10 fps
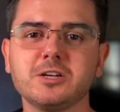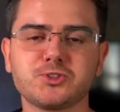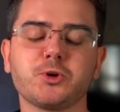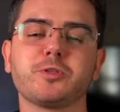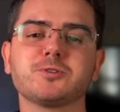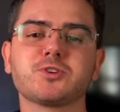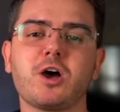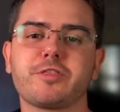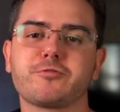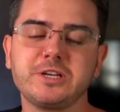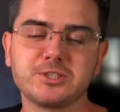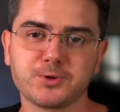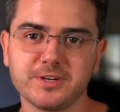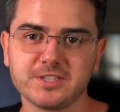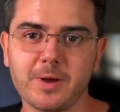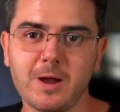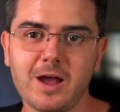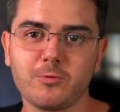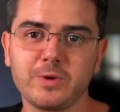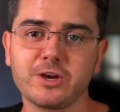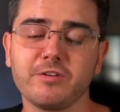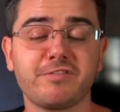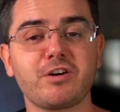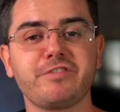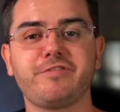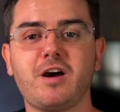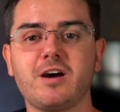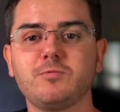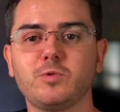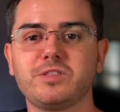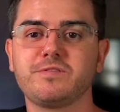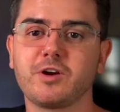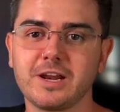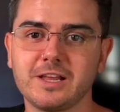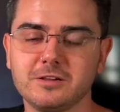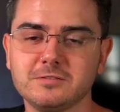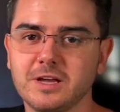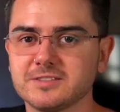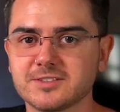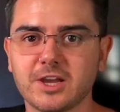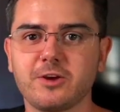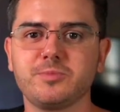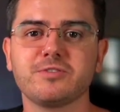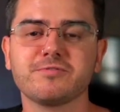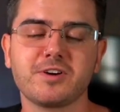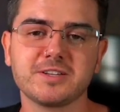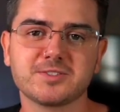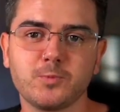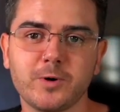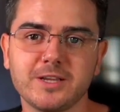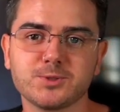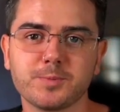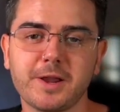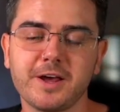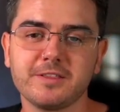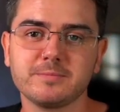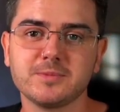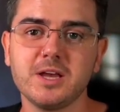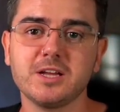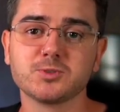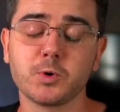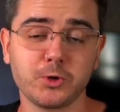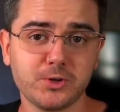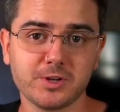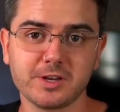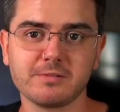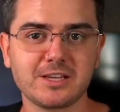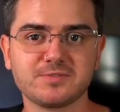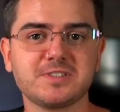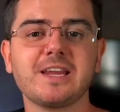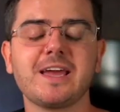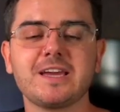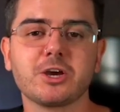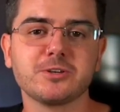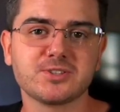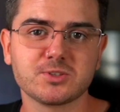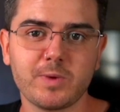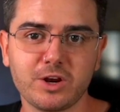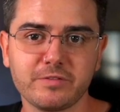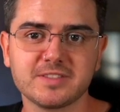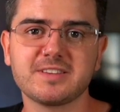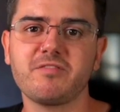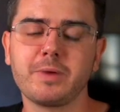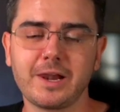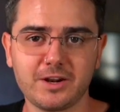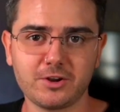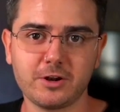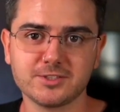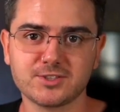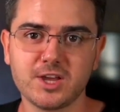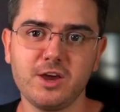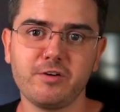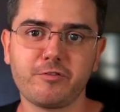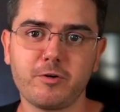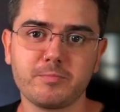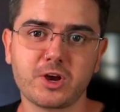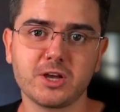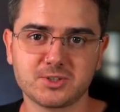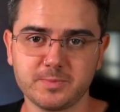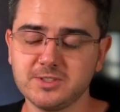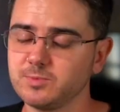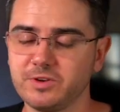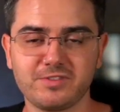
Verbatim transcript: So those are three stories about how we got very far with very little, and I hope you can find some way to apply them to what you're doing. As of today, Ghost has made over $7 million from customers.